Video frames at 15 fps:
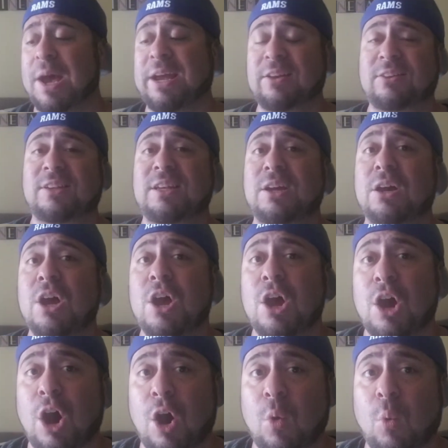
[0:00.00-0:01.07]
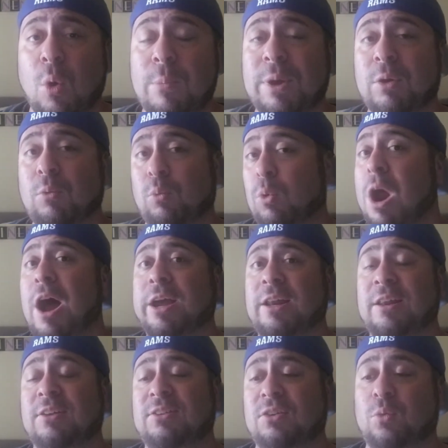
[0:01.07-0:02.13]
I can see a woman
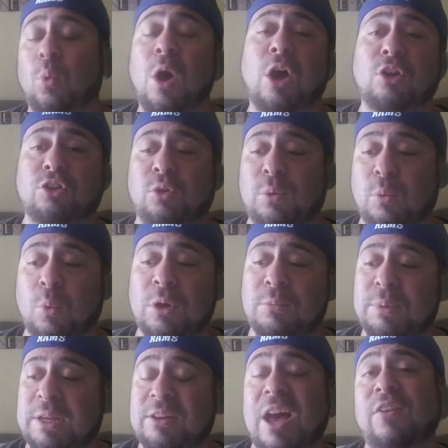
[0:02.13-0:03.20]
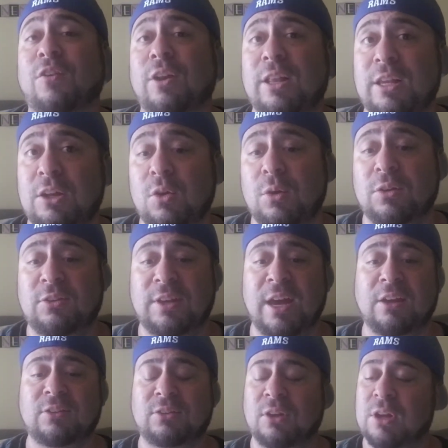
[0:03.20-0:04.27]
rocking this as well, so it would be definitely
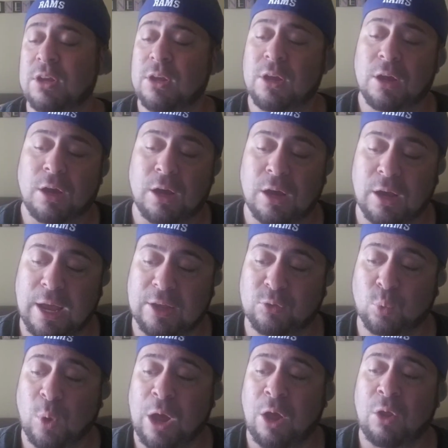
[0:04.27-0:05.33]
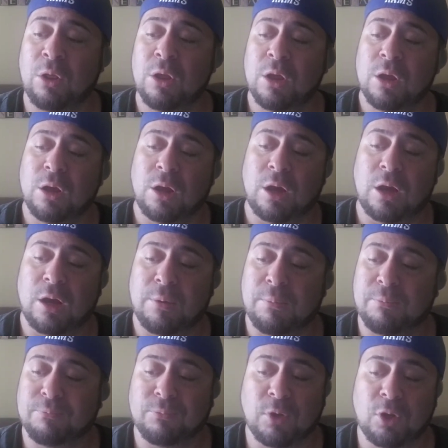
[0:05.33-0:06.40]
unisex as well.
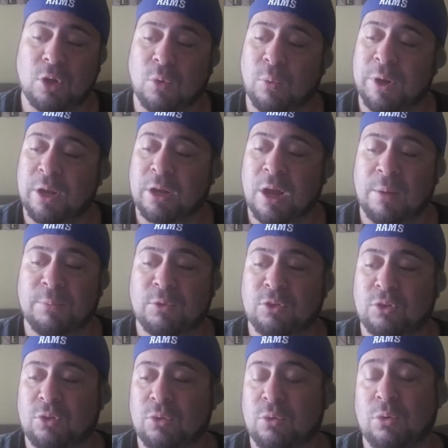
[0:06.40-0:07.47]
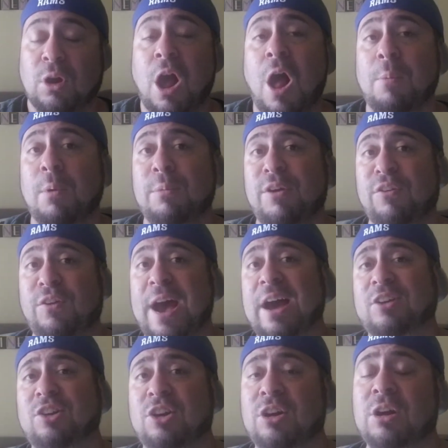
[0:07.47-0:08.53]
You know, when it comes to compliment
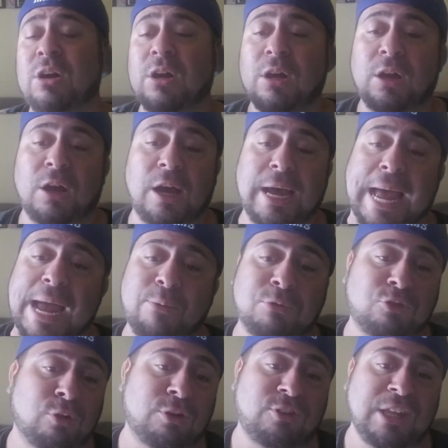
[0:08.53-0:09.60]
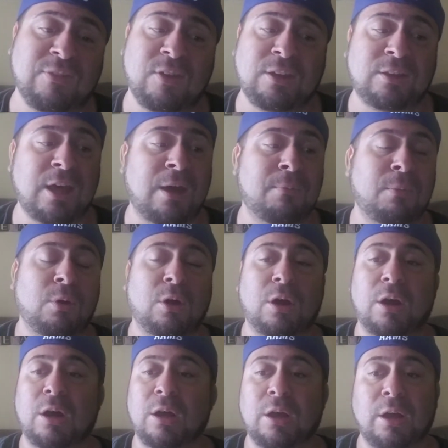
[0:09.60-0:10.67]
factor, I was receiving them.
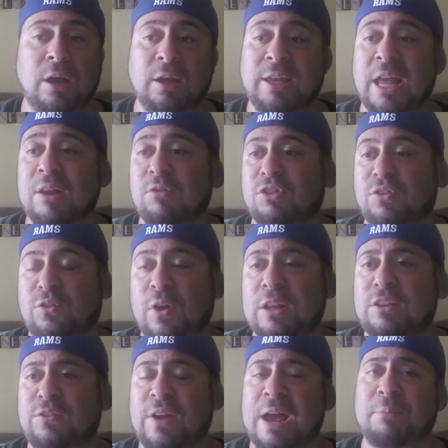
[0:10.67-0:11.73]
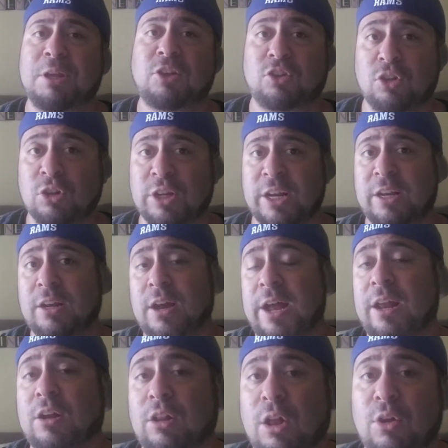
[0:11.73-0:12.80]
Again, it's family, so you're getting
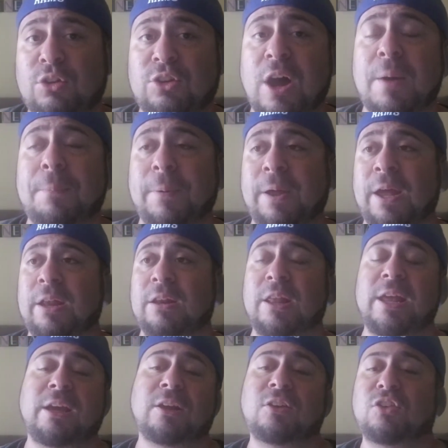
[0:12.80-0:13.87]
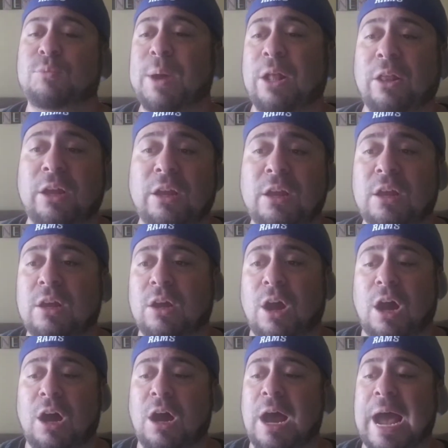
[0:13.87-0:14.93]
kind of close up and they can smell it.
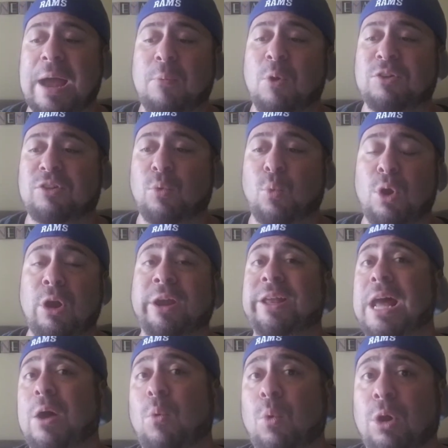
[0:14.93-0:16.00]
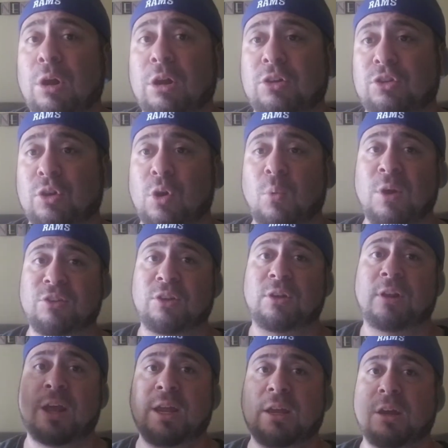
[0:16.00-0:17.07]
I wasn't wearing it at work, so it
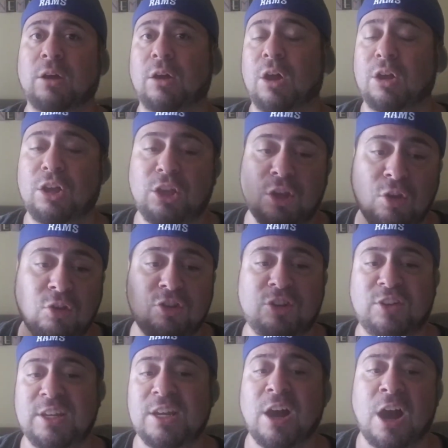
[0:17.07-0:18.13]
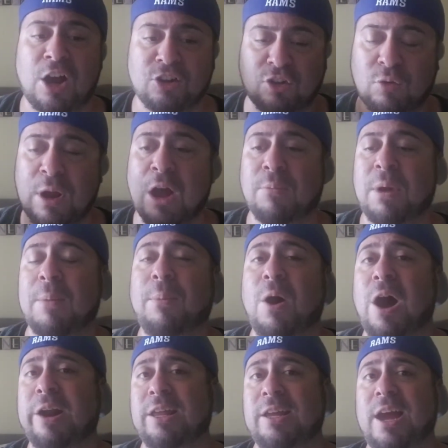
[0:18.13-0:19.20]
wasn't like a huge sillage around my
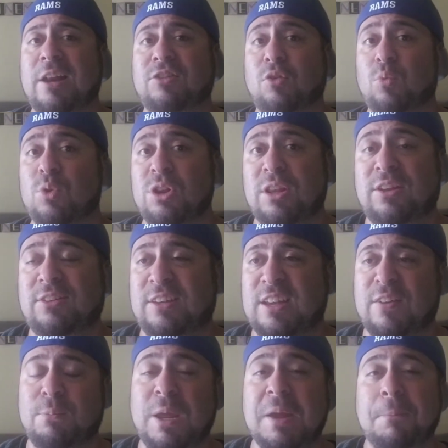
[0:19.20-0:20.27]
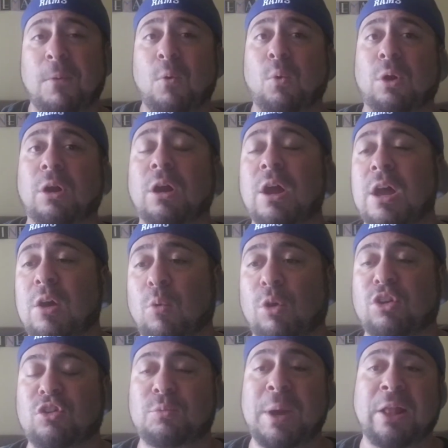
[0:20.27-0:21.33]
body yet to really see if people were
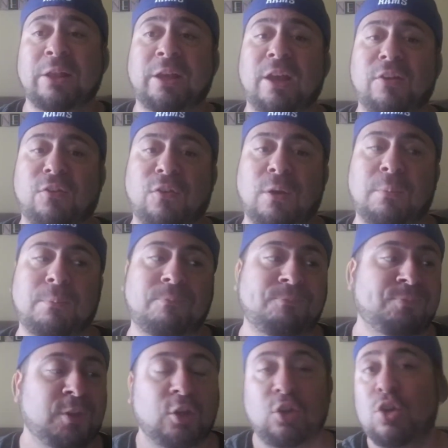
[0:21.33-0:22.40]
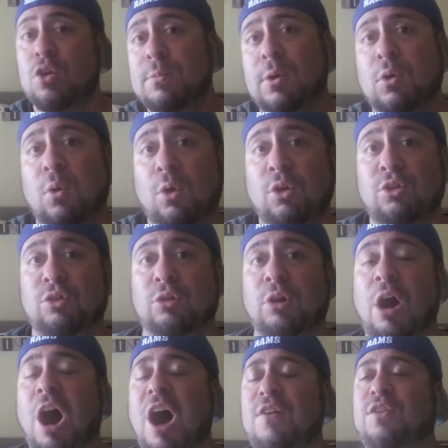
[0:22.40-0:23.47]
smelling it from cubicles
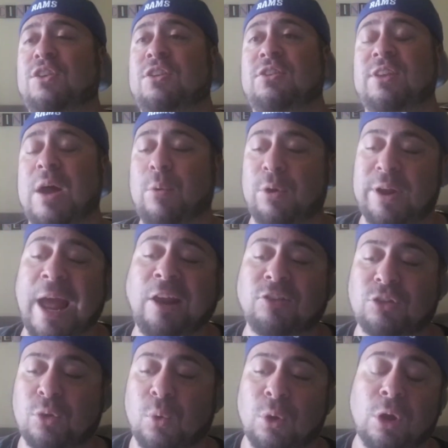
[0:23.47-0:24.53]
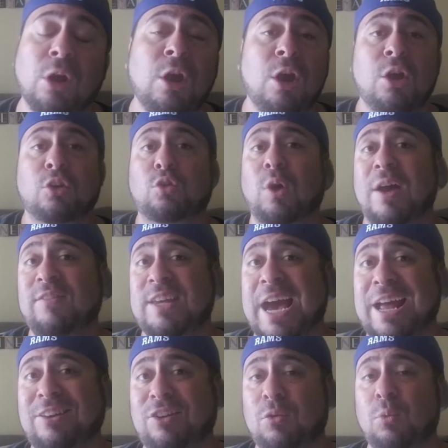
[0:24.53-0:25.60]
or offices that were next door. So I've
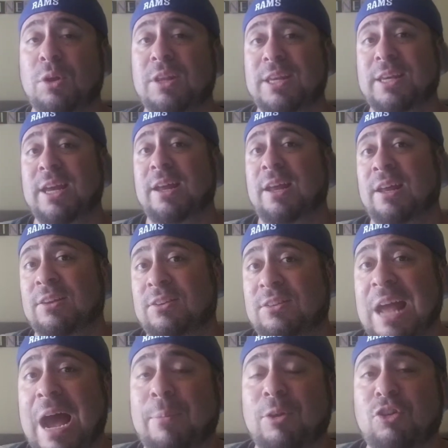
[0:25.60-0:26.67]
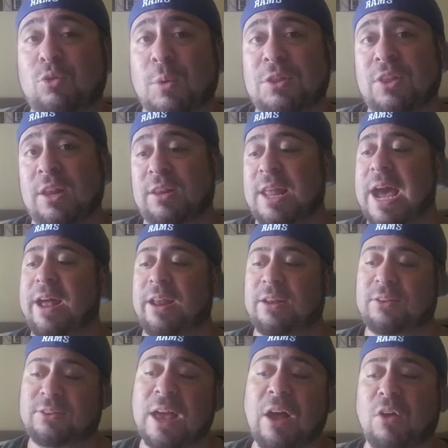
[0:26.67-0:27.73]
yet to really get established within that
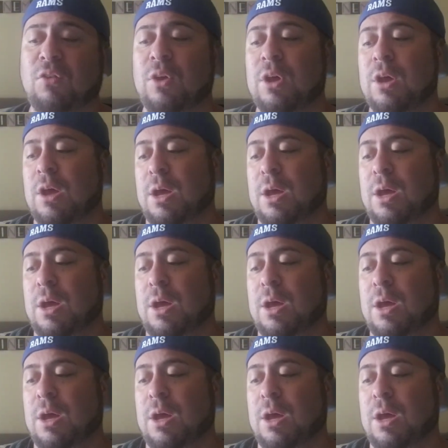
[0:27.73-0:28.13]
itself.